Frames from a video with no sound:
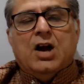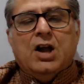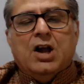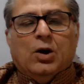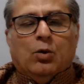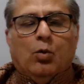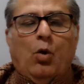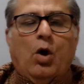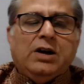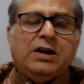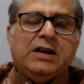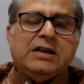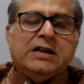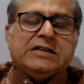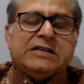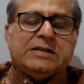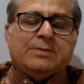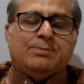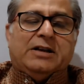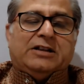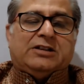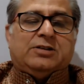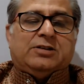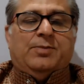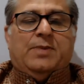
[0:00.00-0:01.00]
What is the
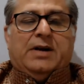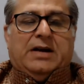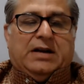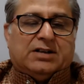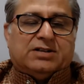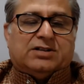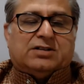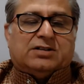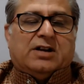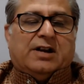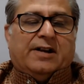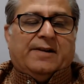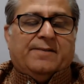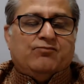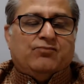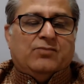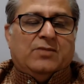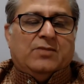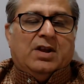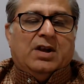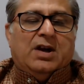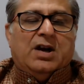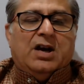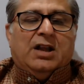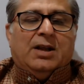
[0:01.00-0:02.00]
mathematics?
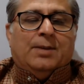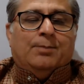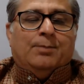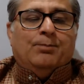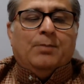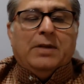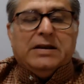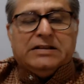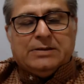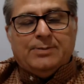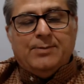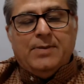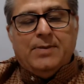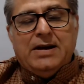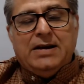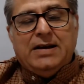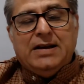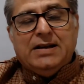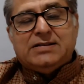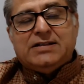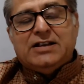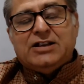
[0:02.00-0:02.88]
Mathematics